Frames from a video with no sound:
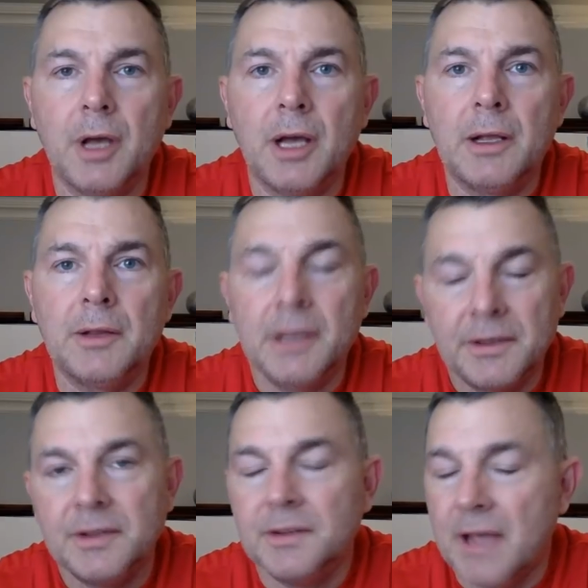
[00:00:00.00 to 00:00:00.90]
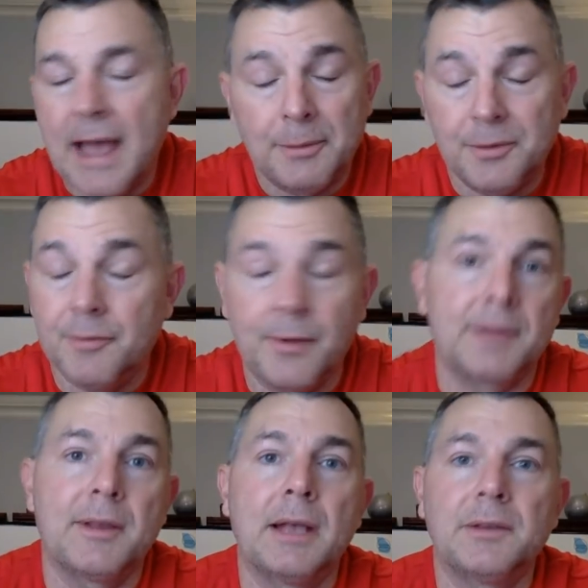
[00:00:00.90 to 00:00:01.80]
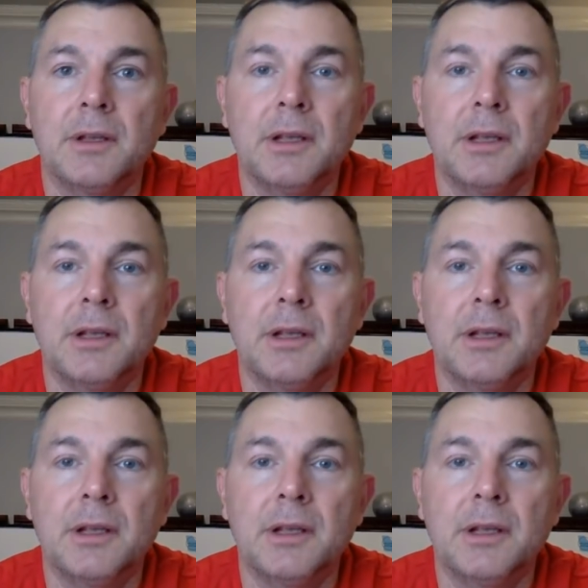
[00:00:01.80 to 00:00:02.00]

Uh, this is absolutely fantastic.